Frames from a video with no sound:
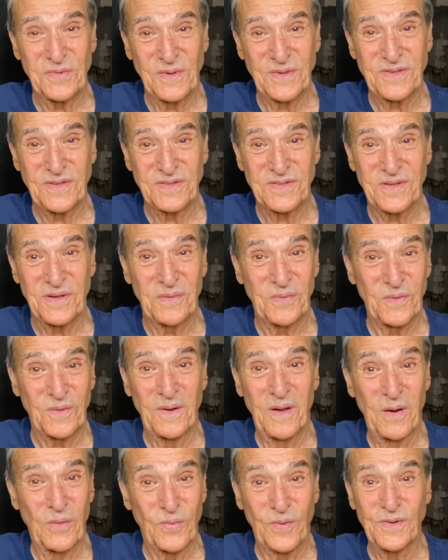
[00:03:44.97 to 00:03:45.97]
which is a
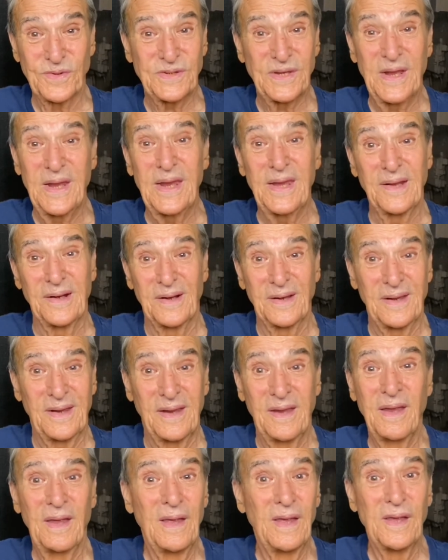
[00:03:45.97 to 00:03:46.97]

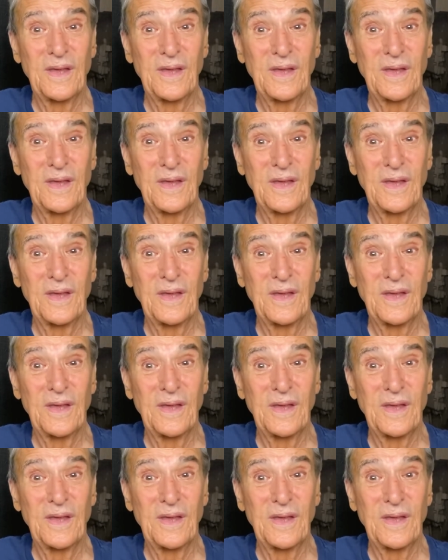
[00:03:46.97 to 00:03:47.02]
routinely